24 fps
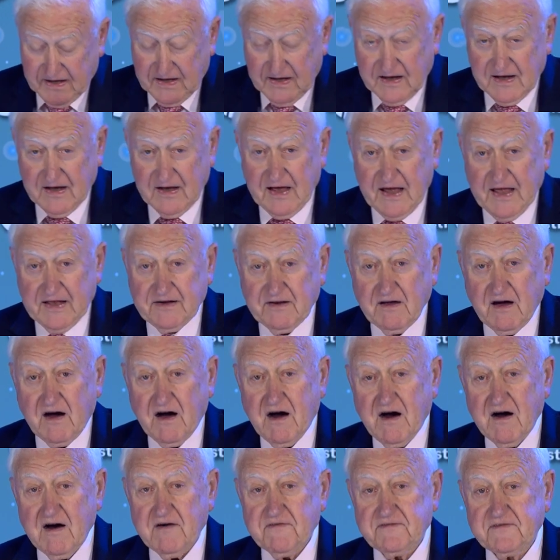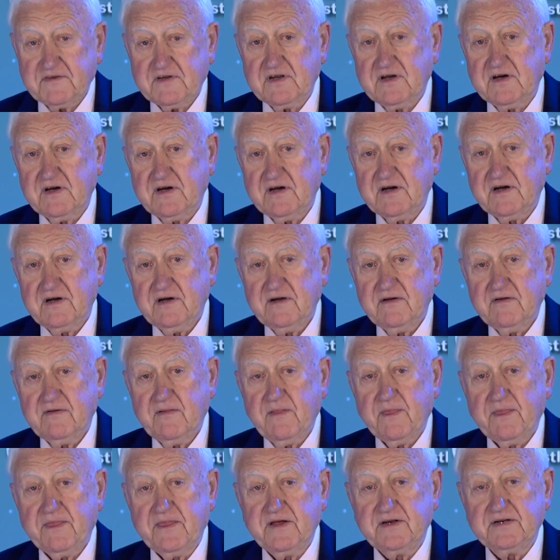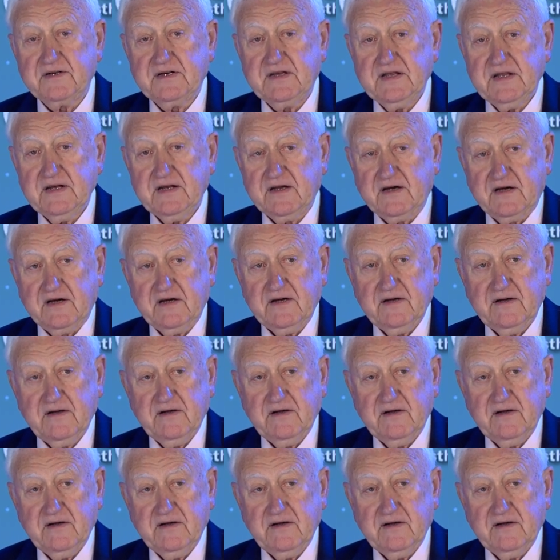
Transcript: Uh, and after the dinner,